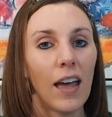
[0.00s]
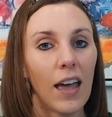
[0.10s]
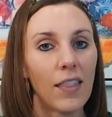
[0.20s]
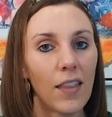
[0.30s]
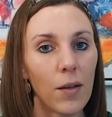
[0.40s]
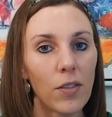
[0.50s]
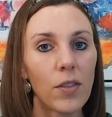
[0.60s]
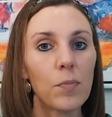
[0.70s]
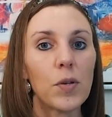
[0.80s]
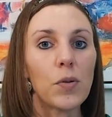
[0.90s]
and the
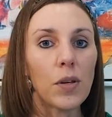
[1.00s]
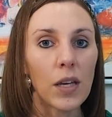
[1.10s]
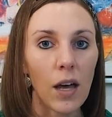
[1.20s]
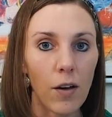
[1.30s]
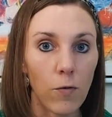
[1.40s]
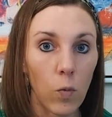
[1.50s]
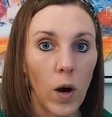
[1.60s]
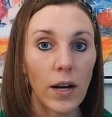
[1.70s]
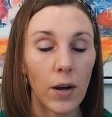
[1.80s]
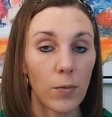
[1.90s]
the beauty of
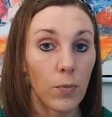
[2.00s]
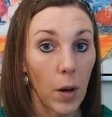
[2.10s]
what a,